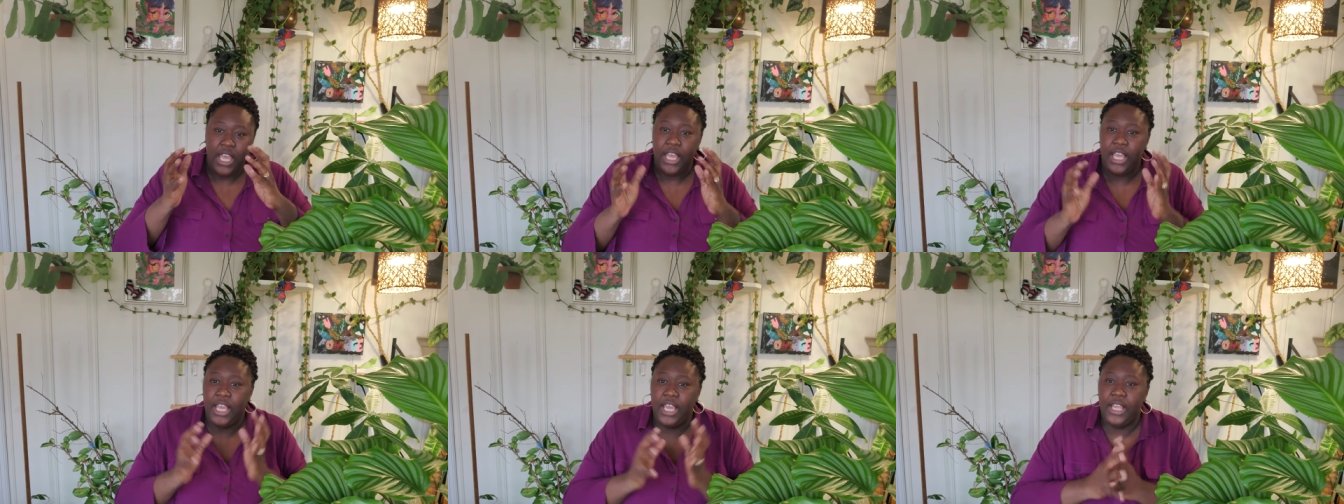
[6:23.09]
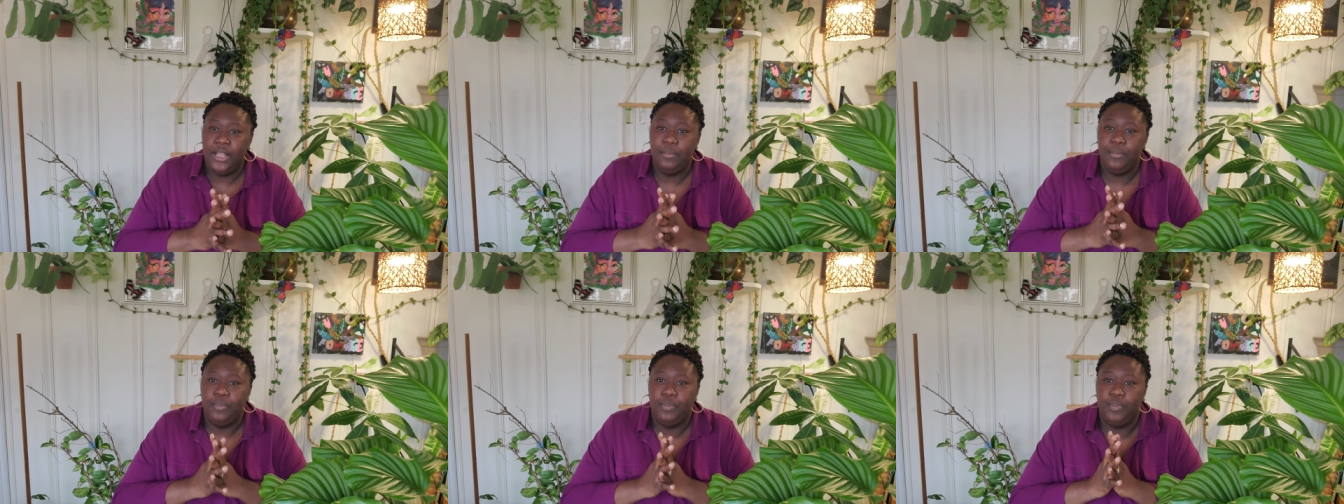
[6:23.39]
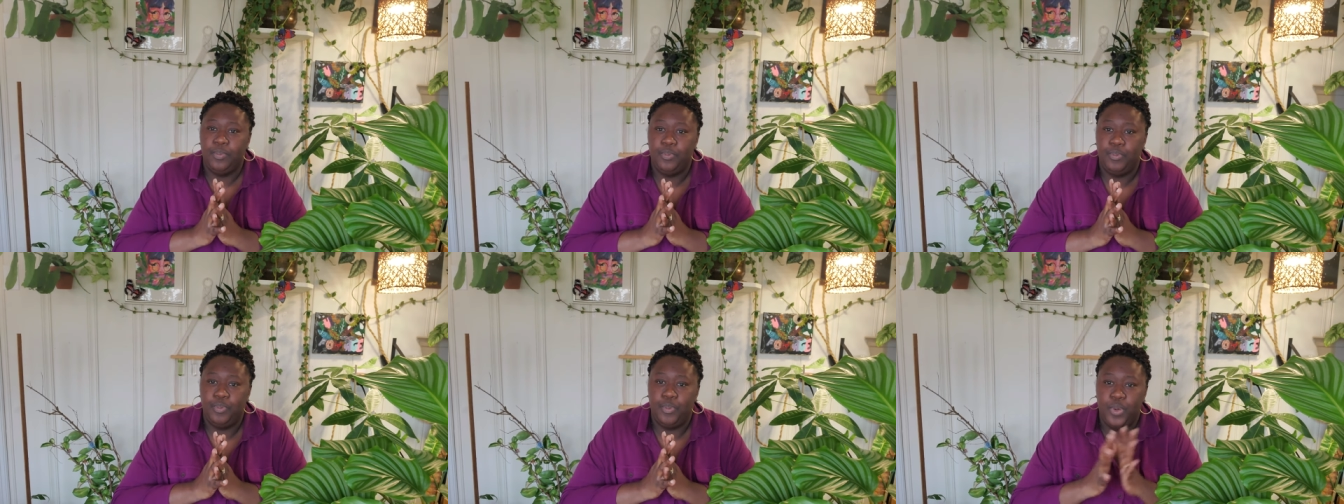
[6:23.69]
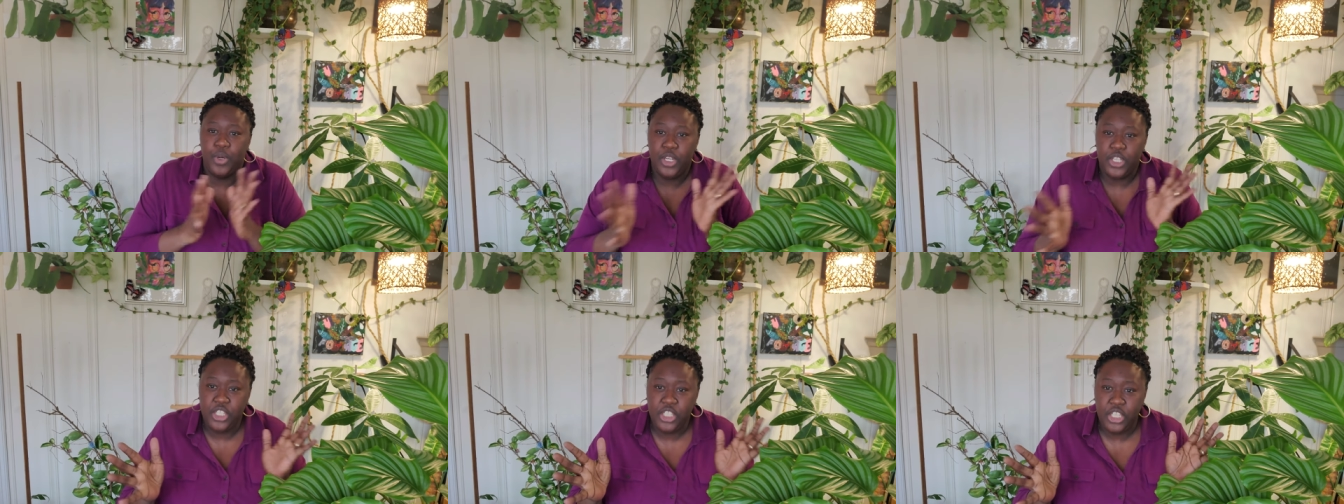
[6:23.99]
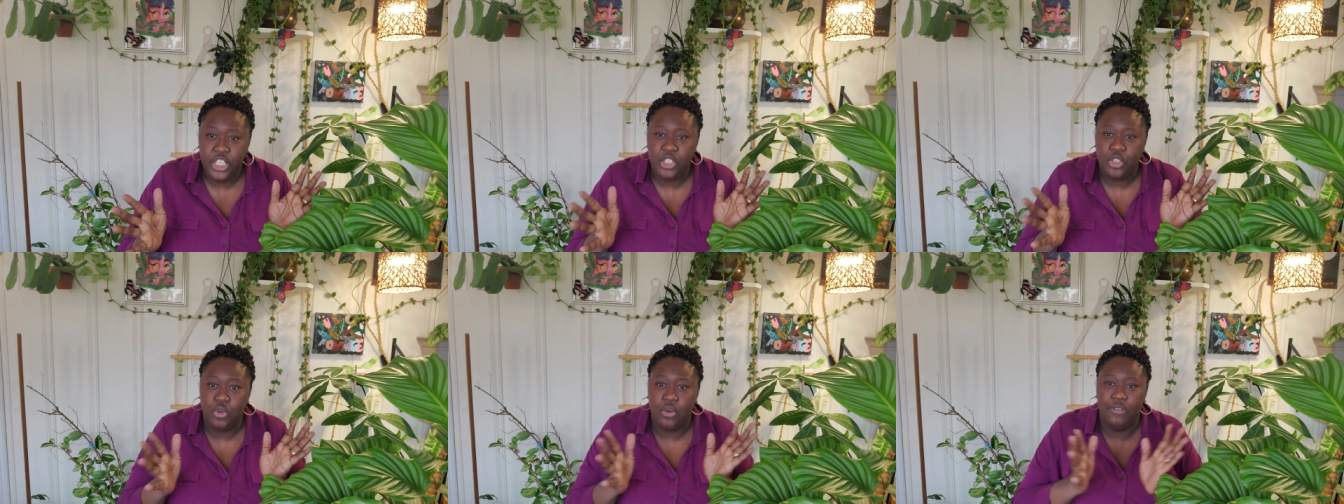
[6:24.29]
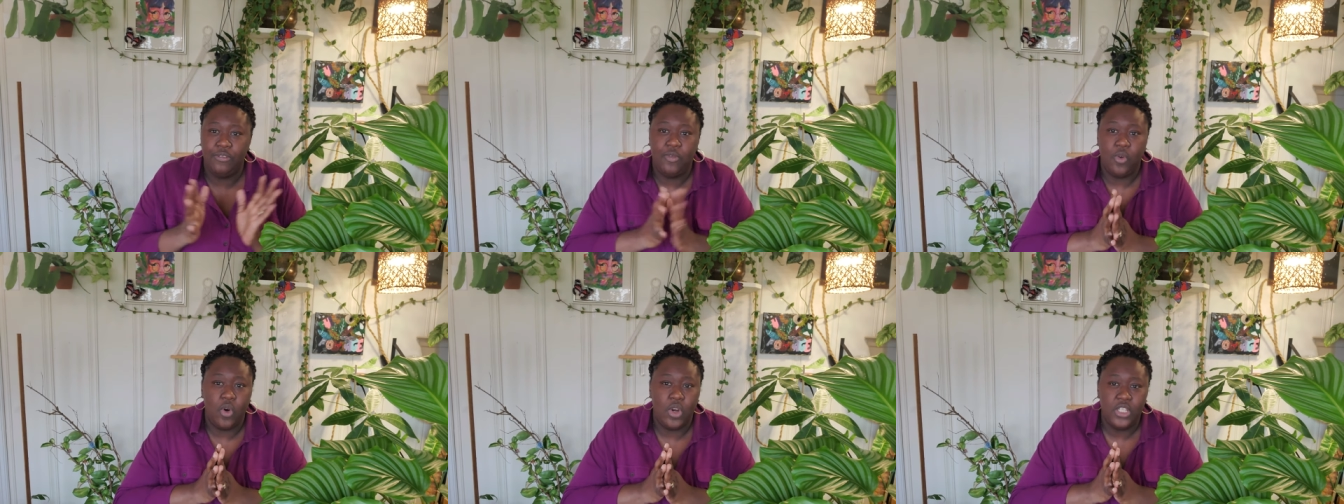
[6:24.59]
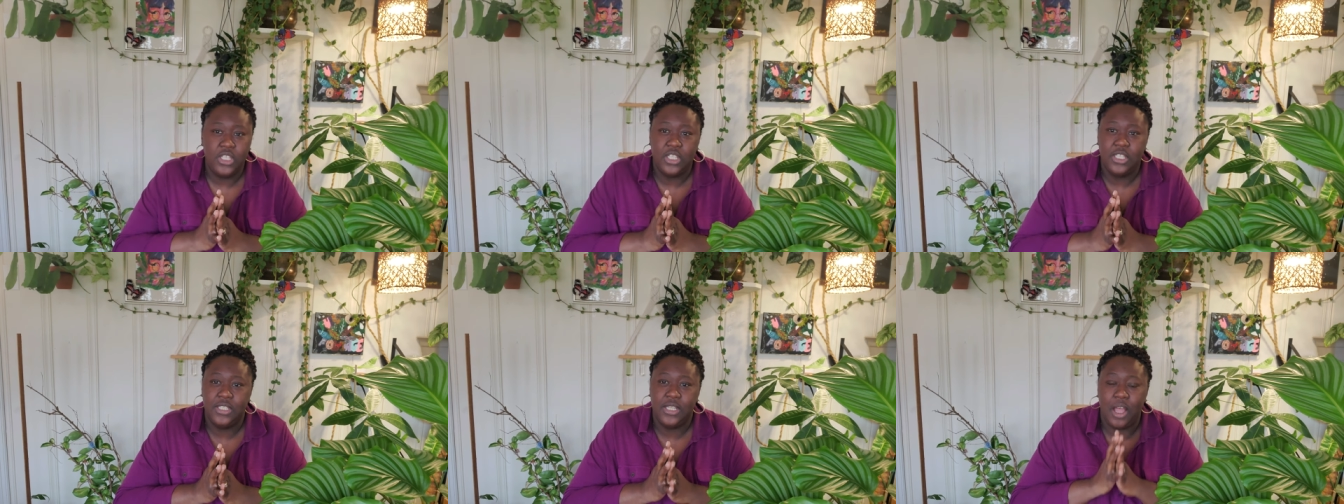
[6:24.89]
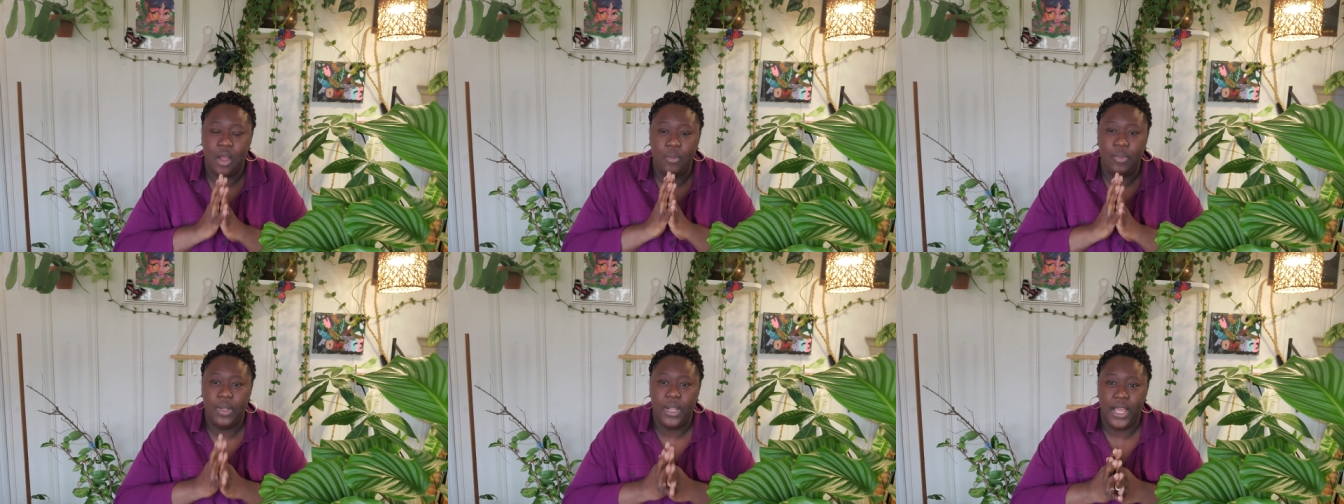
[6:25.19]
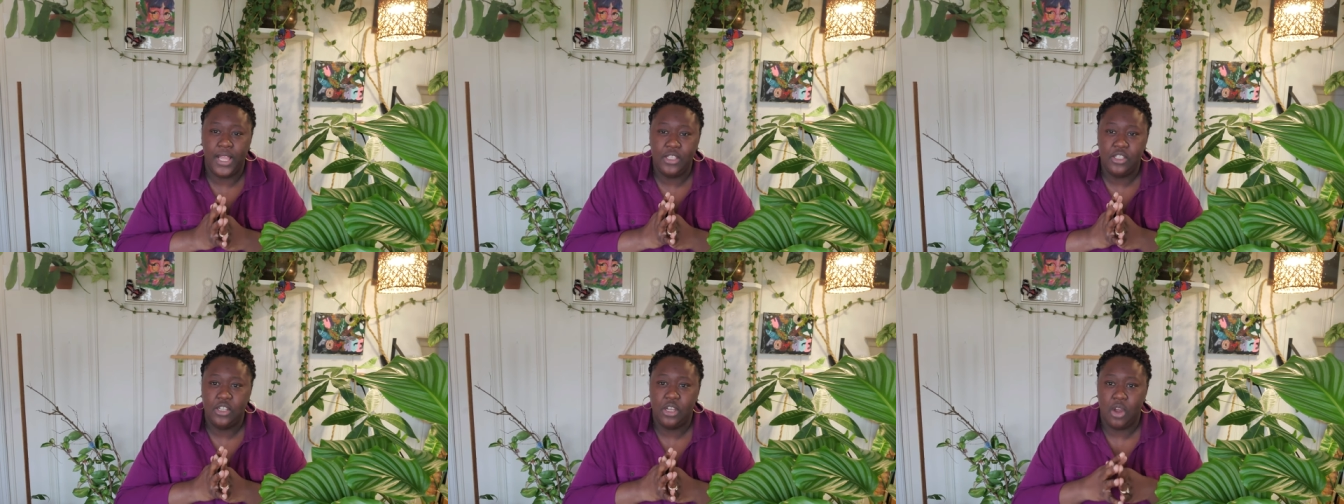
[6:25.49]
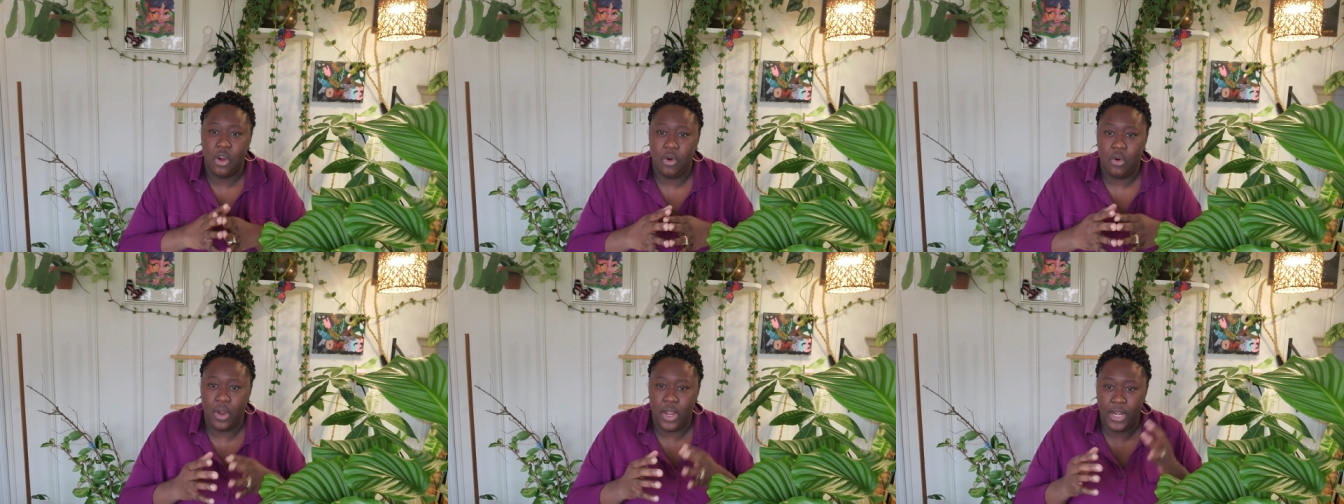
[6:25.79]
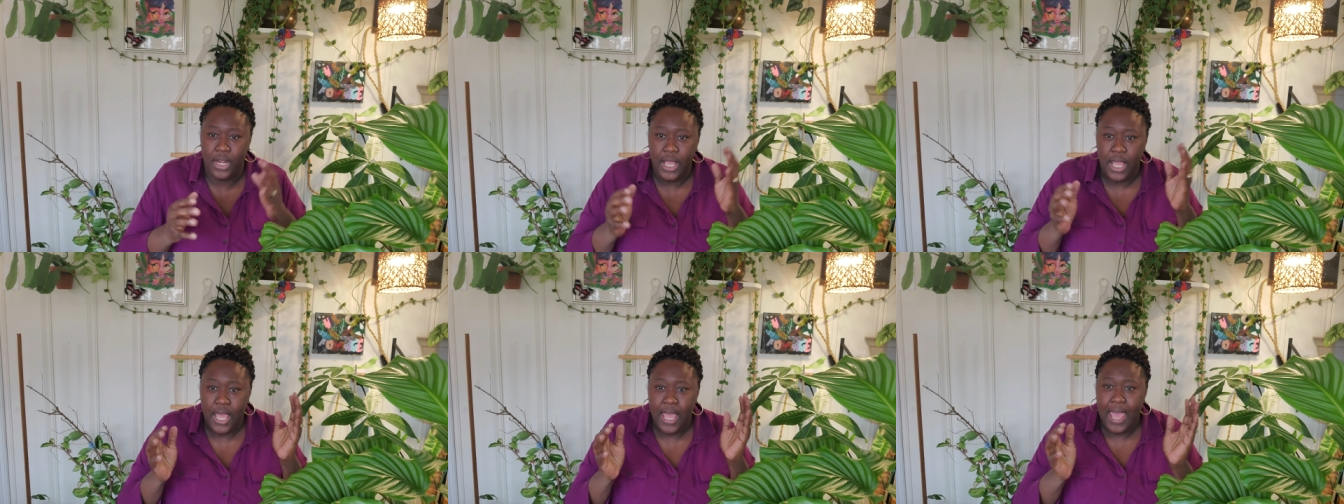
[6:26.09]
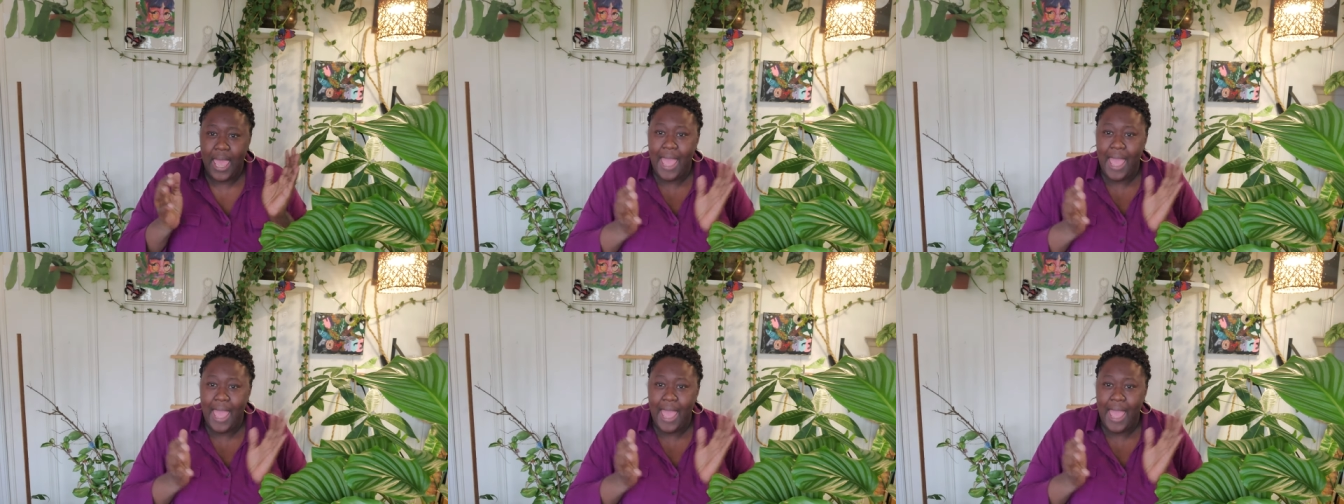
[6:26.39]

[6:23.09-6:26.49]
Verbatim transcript: It pushes or forces our plants to go in